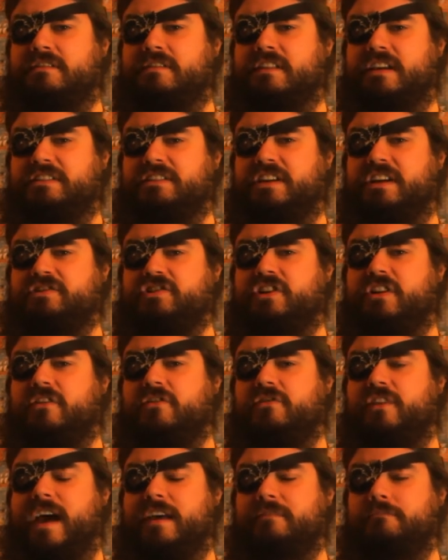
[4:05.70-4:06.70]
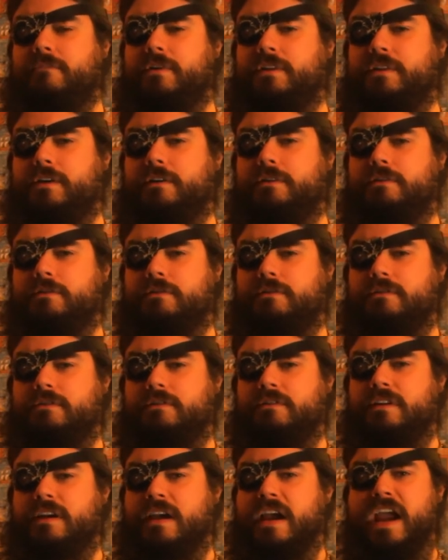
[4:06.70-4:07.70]
that's on your grandmother,
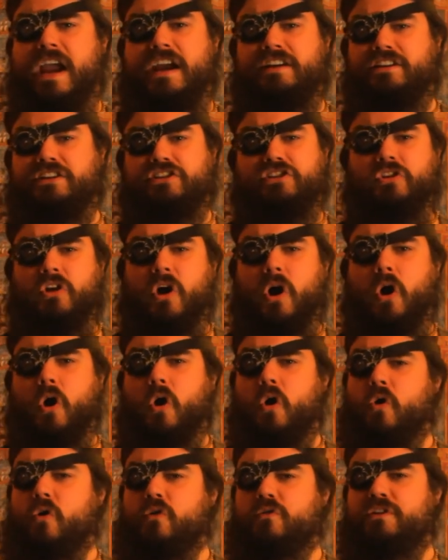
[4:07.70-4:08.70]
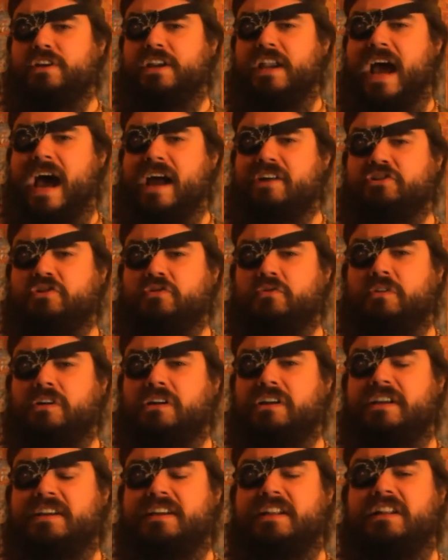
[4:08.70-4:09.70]
it is no
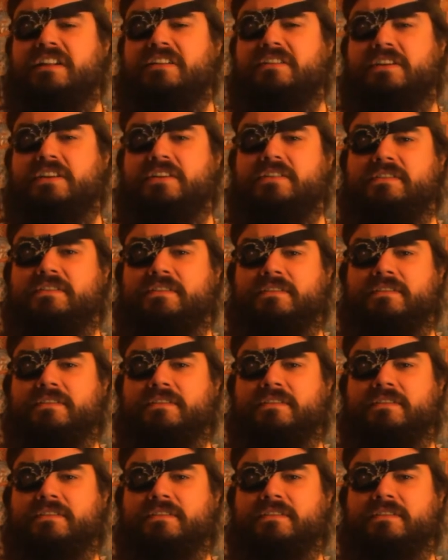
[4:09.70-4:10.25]
natural illness.